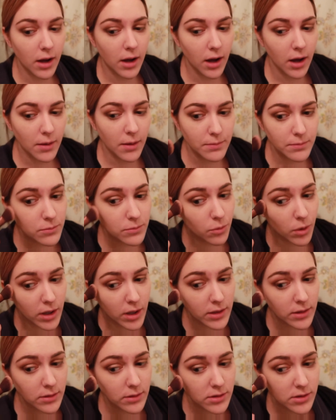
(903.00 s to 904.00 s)

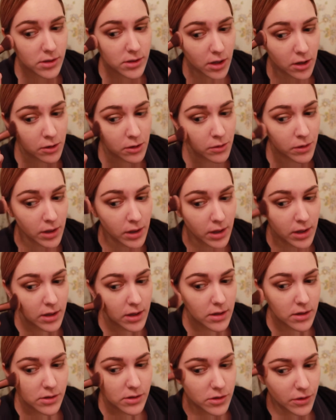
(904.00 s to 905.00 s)
one. So
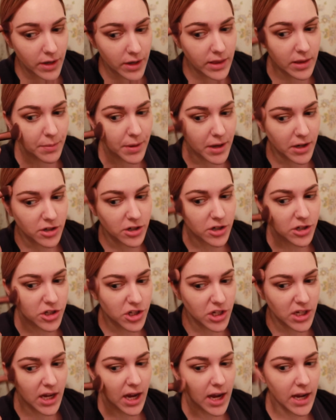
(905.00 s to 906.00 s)
in the picture,
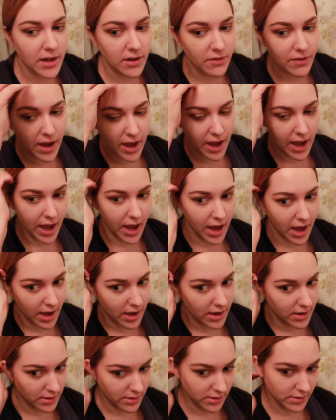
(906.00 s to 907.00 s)
she kind of
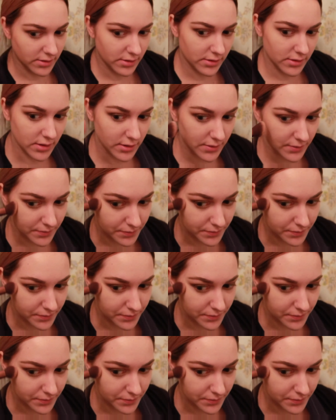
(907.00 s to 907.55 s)
has